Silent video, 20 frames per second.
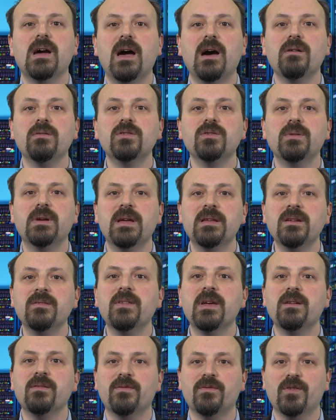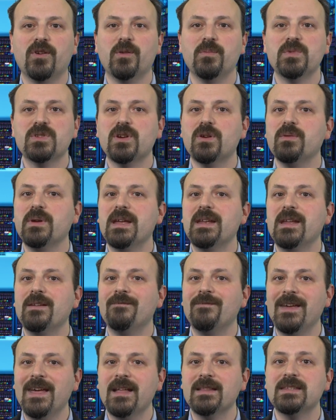How do innovative firms create
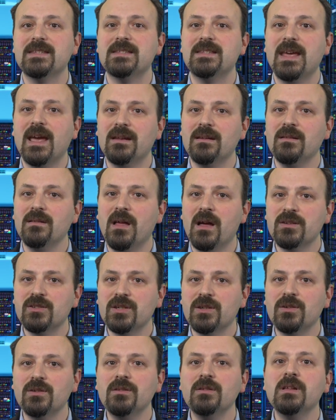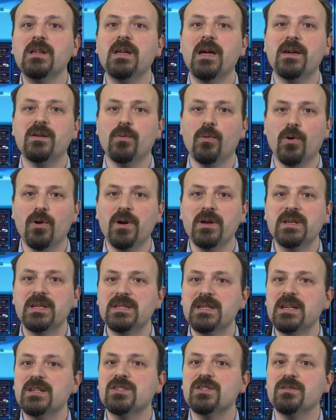advanced technological and
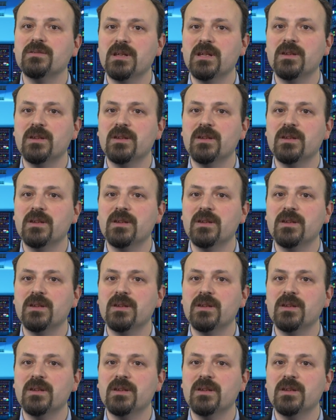organizational